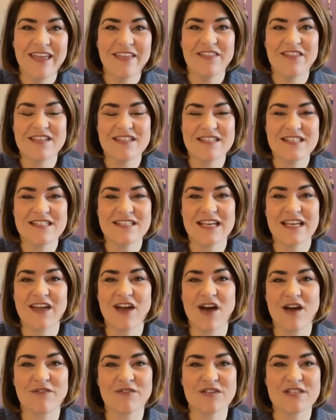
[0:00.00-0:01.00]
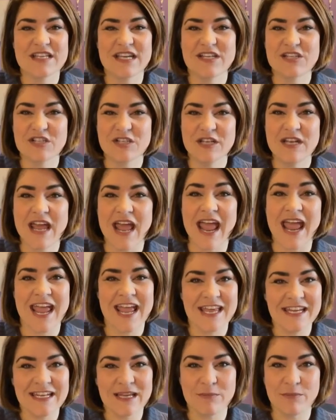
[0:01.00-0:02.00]
This is a conversation
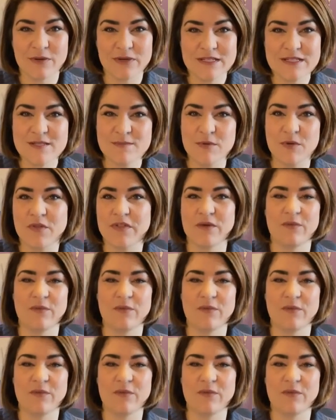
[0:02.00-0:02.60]
and a principle